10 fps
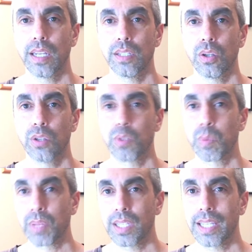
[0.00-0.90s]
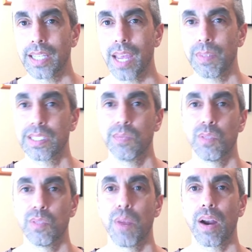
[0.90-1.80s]
And, as we play the game, it
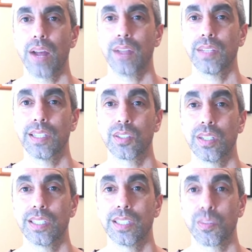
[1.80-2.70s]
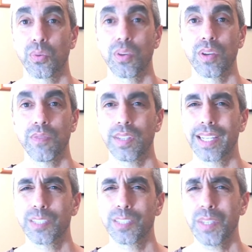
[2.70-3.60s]
seems to bear out that it's a pretty fun
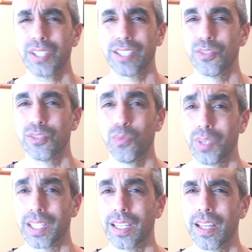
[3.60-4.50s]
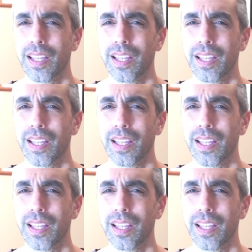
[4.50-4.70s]
thing, especially because you really,